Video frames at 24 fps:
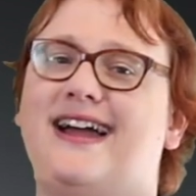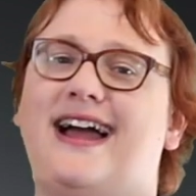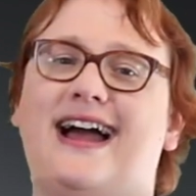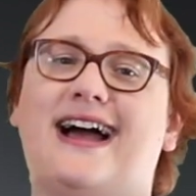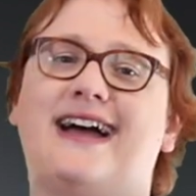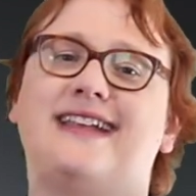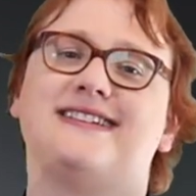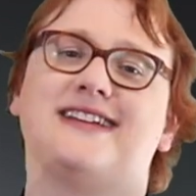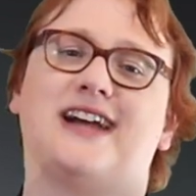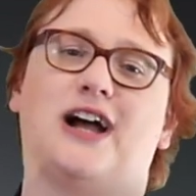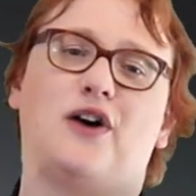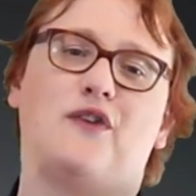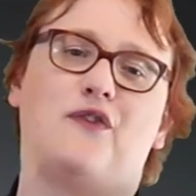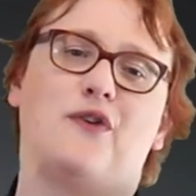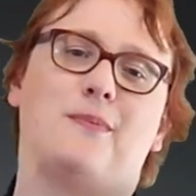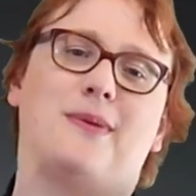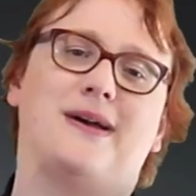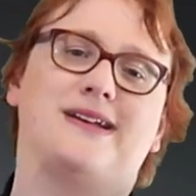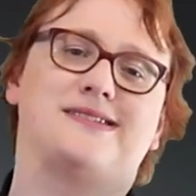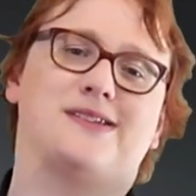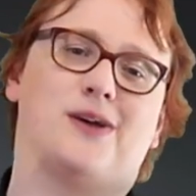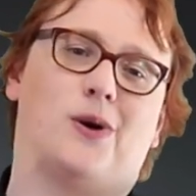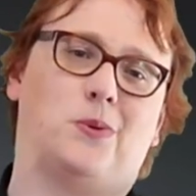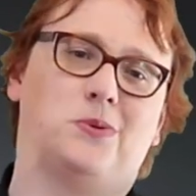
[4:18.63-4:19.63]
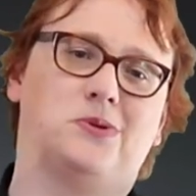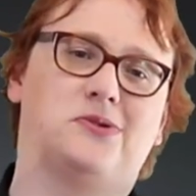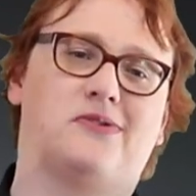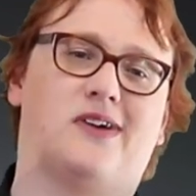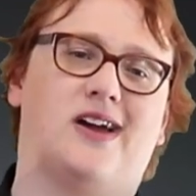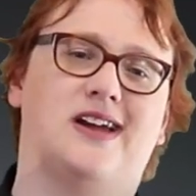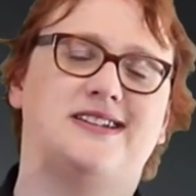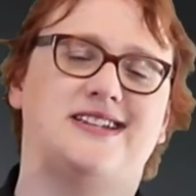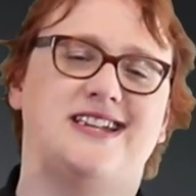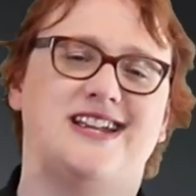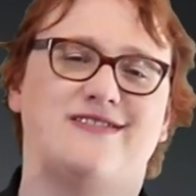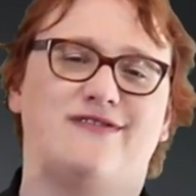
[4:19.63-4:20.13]
and Alphabet's older
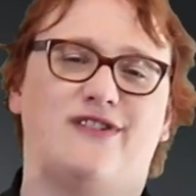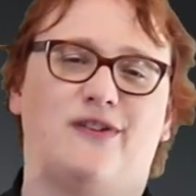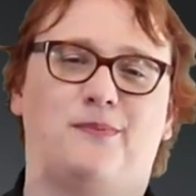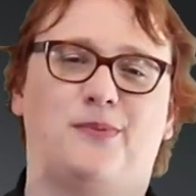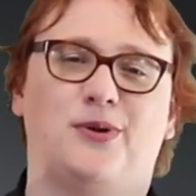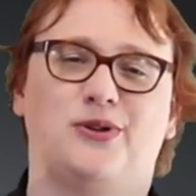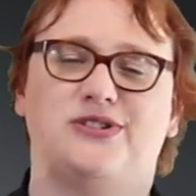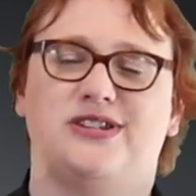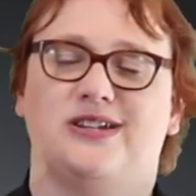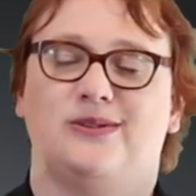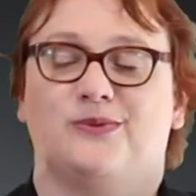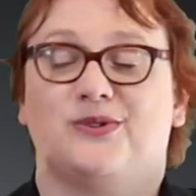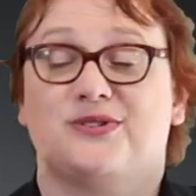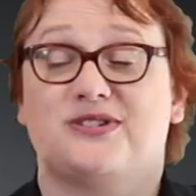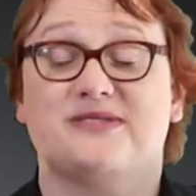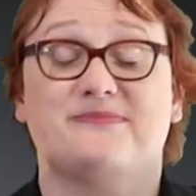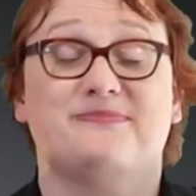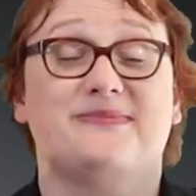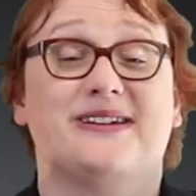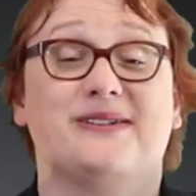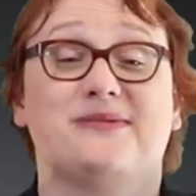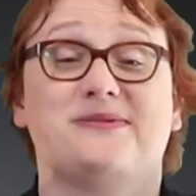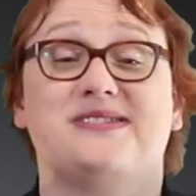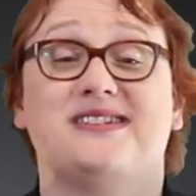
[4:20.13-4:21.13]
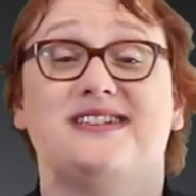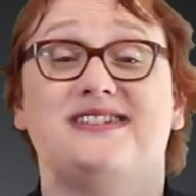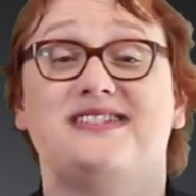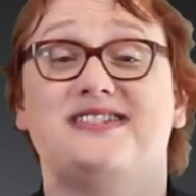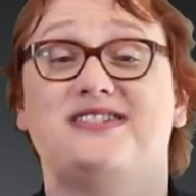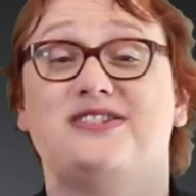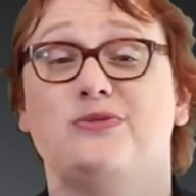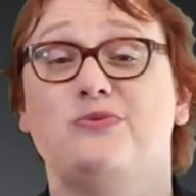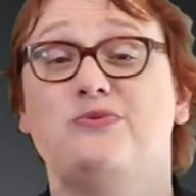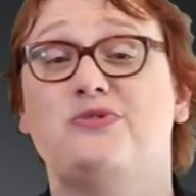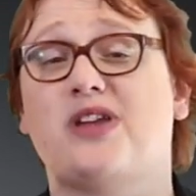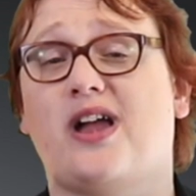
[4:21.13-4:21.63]
idea of putting what amounted
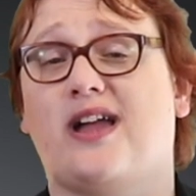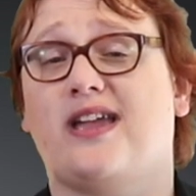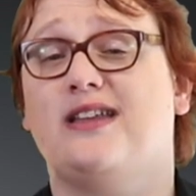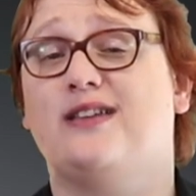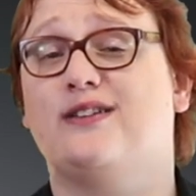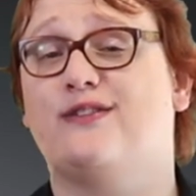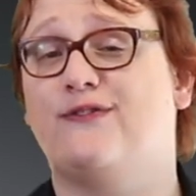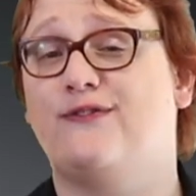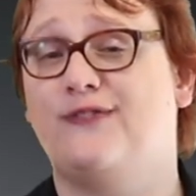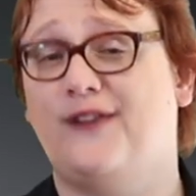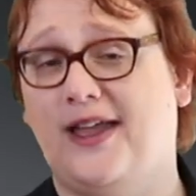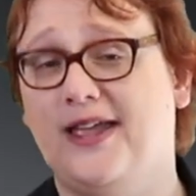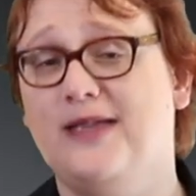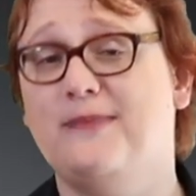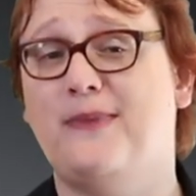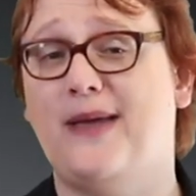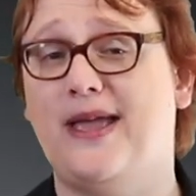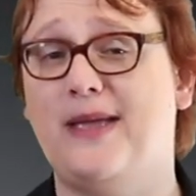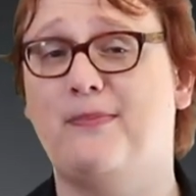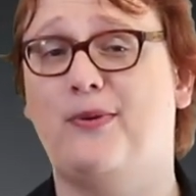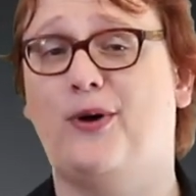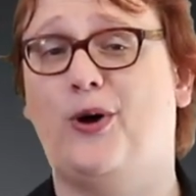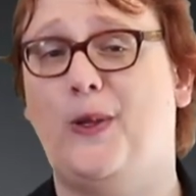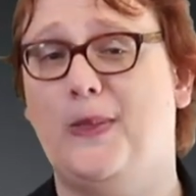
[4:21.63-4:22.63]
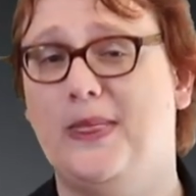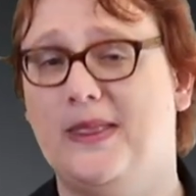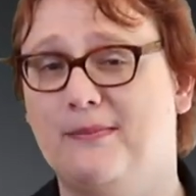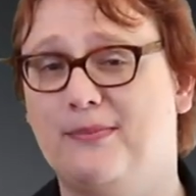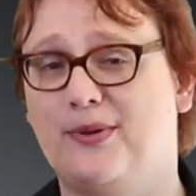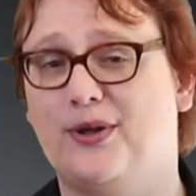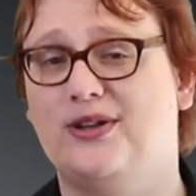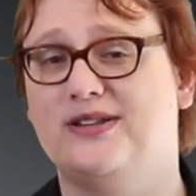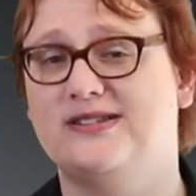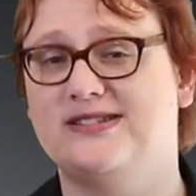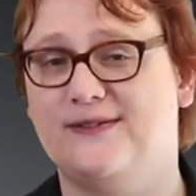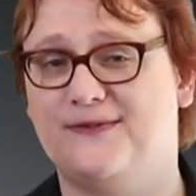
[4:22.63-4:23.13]
to giant flypaper on the
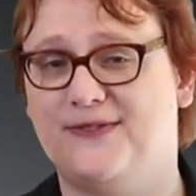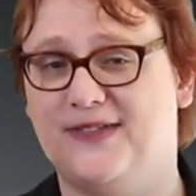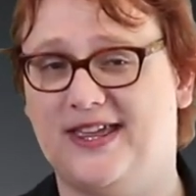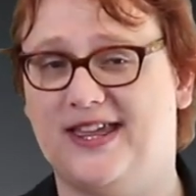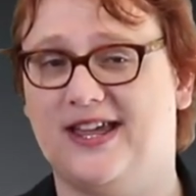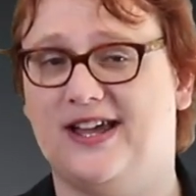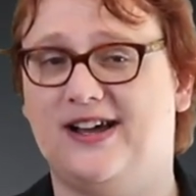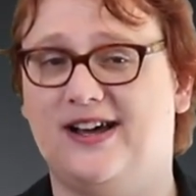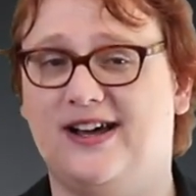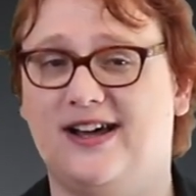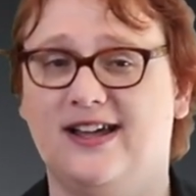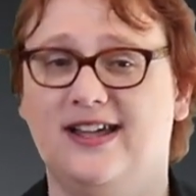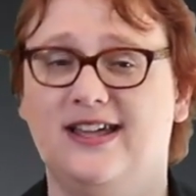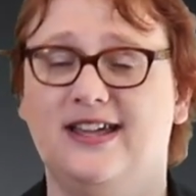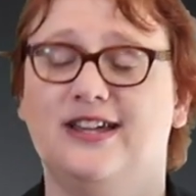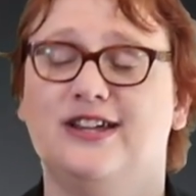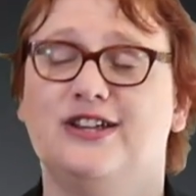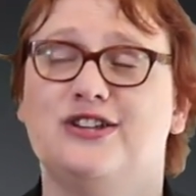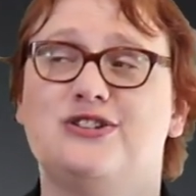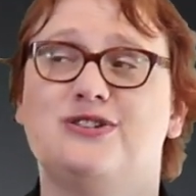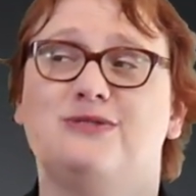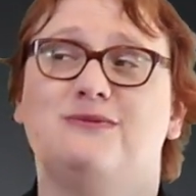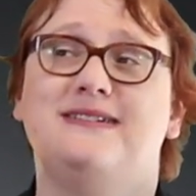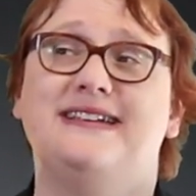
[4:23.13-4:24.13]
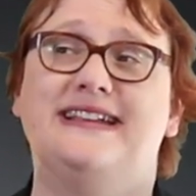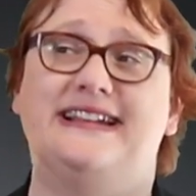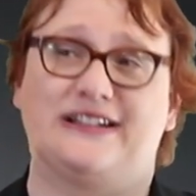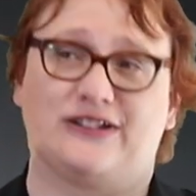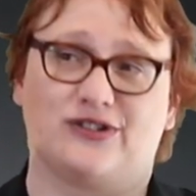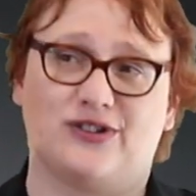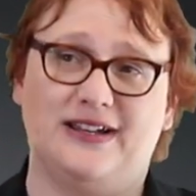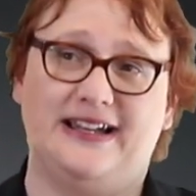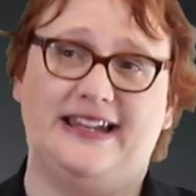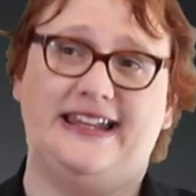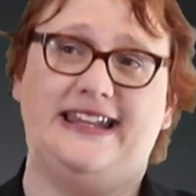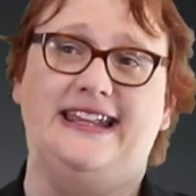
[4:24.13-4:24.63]
bonnet of the car to
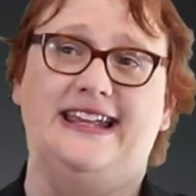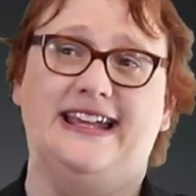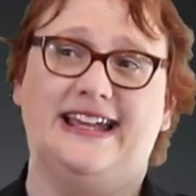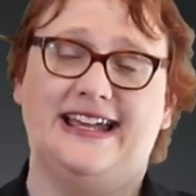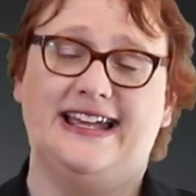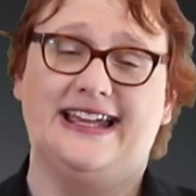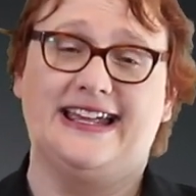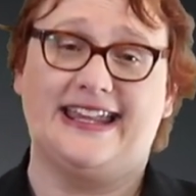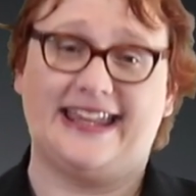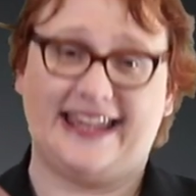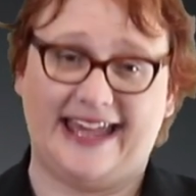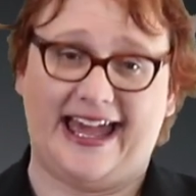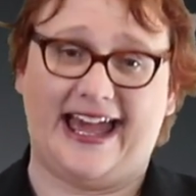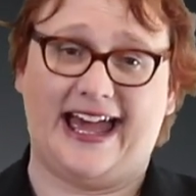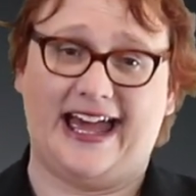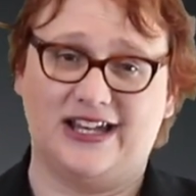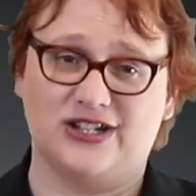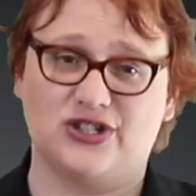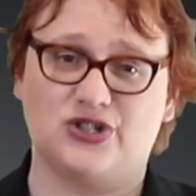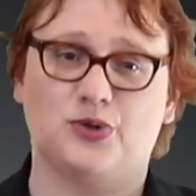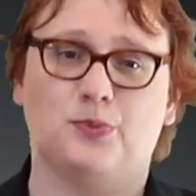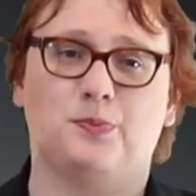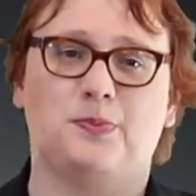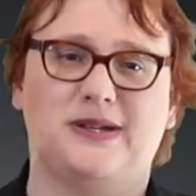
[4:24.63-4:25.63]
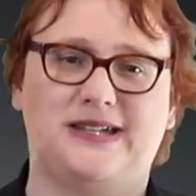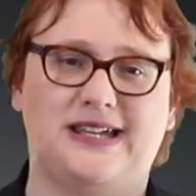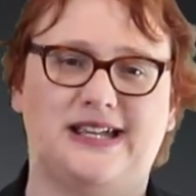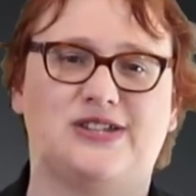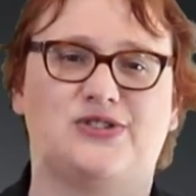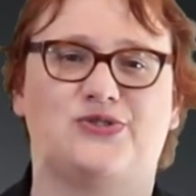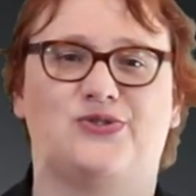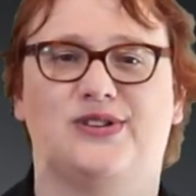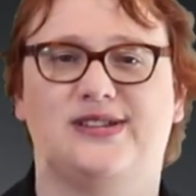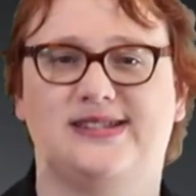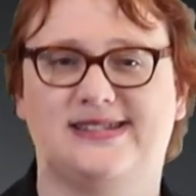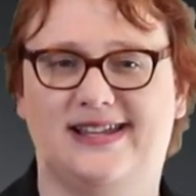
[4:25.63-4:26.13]
literally catch
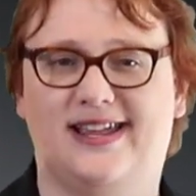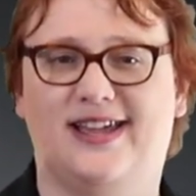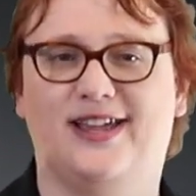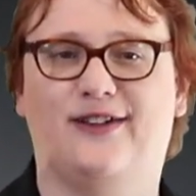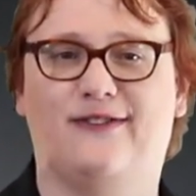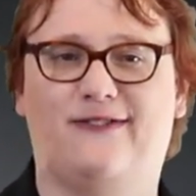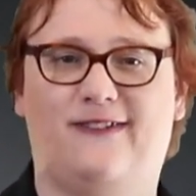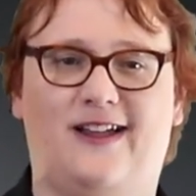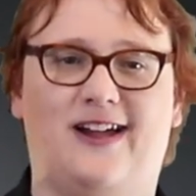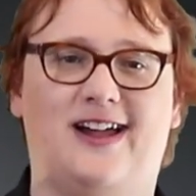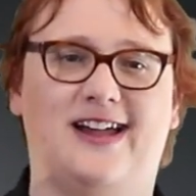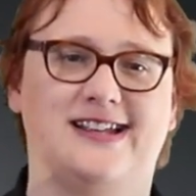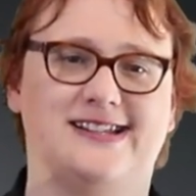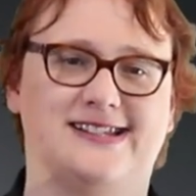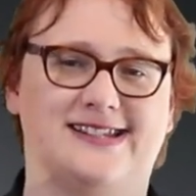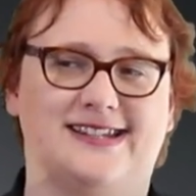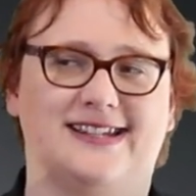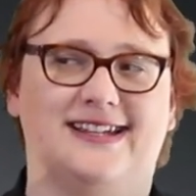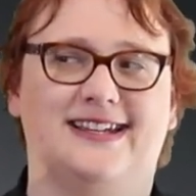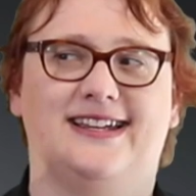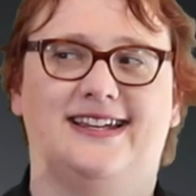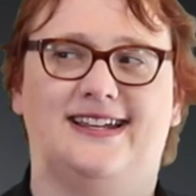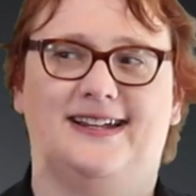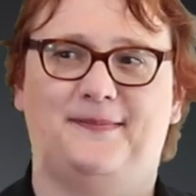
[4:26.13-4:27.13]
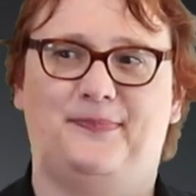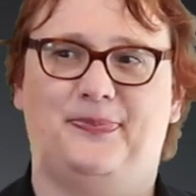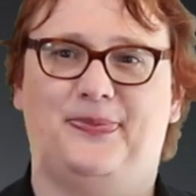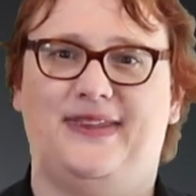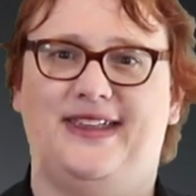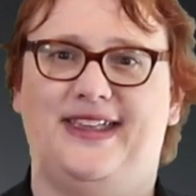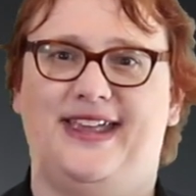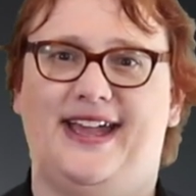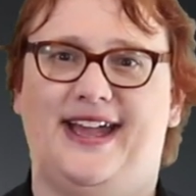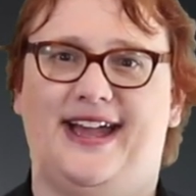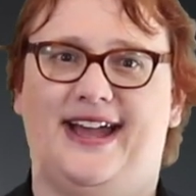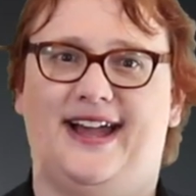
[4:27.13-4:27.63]
pedestrians like flies.
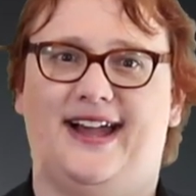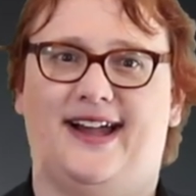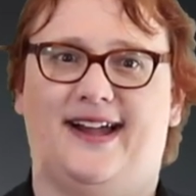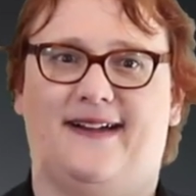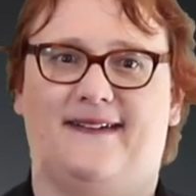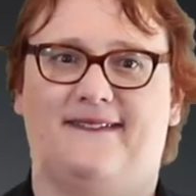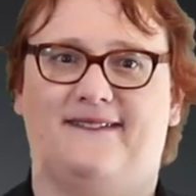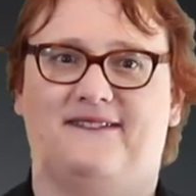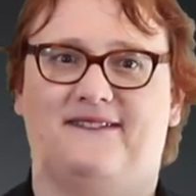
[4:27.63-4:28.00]
Yeah.